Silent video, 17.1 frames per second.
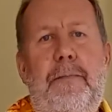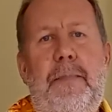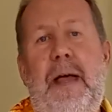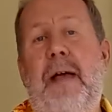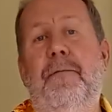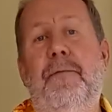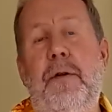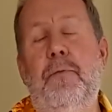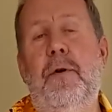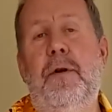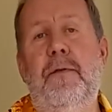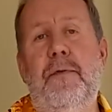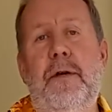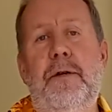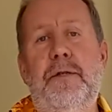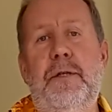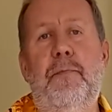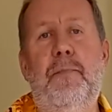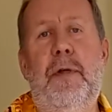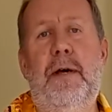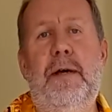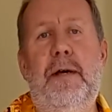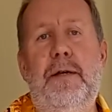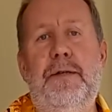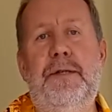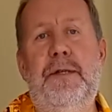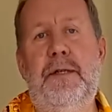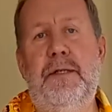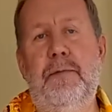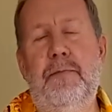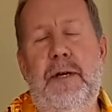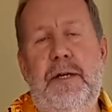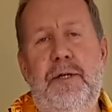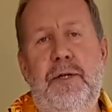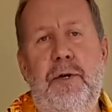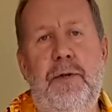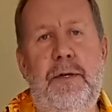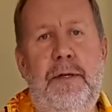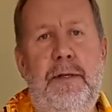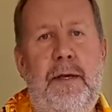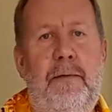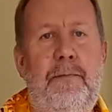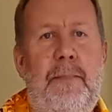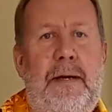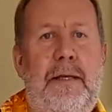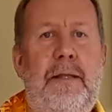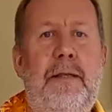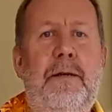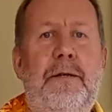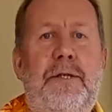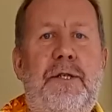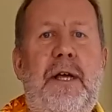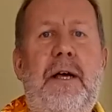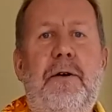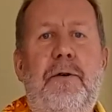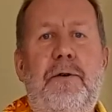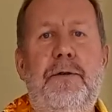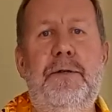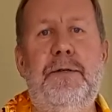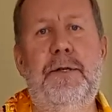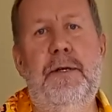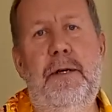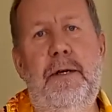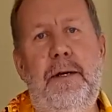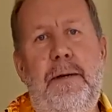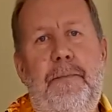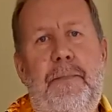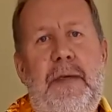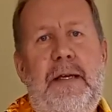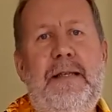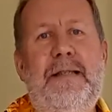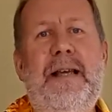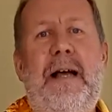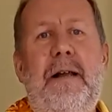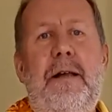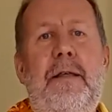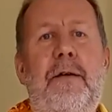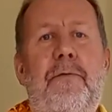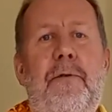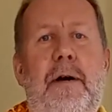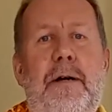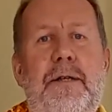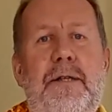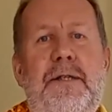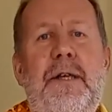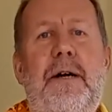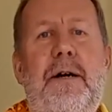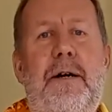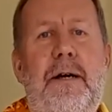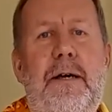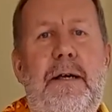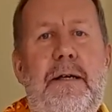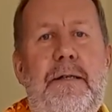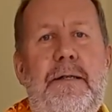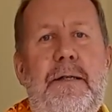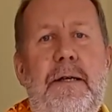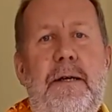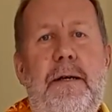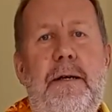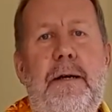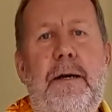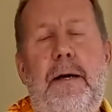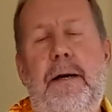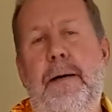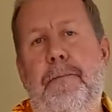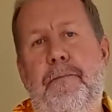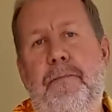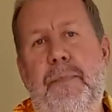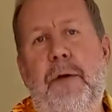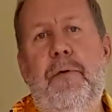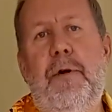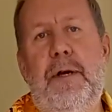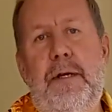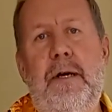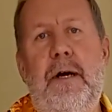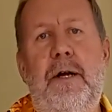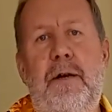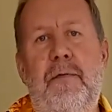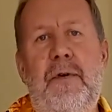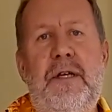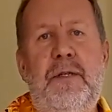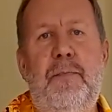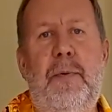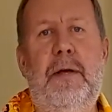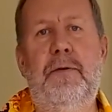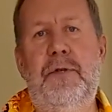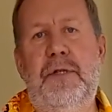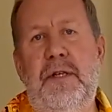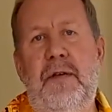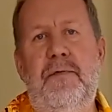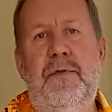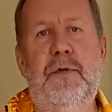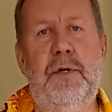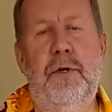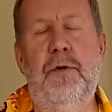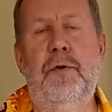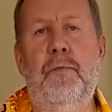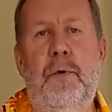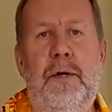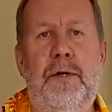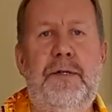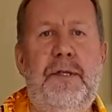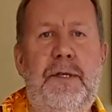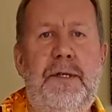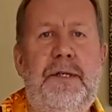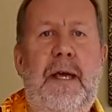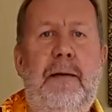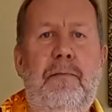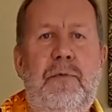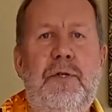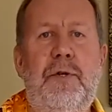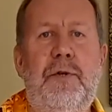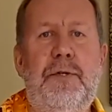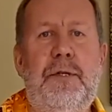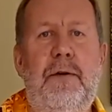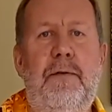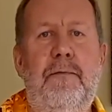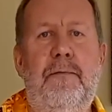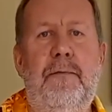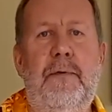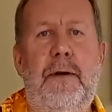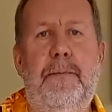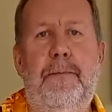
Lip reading: every one of those suppliers needs to make sure that they make the shells exactly the right size, the right kind of explosives, all work to the same sort of